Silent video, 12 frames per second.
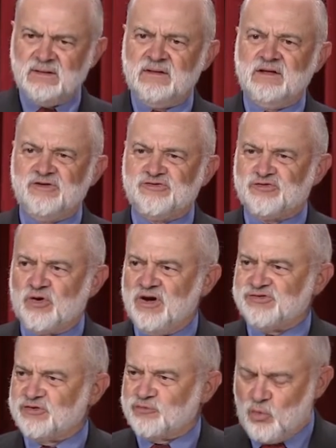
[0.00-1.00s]
His
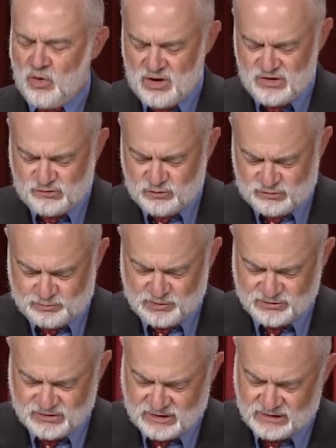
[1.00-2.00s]
choice of words was
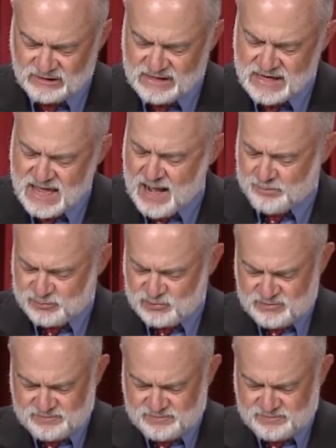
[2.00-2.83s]
particularly inept.